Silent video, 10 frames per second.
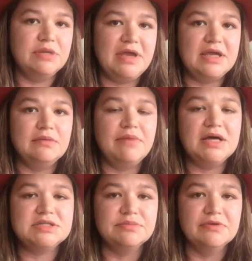to make it
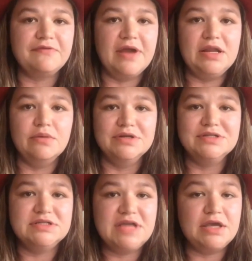impossible for anyone
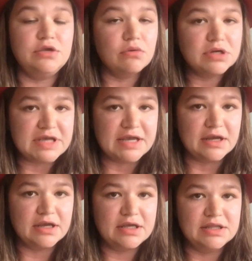to take your data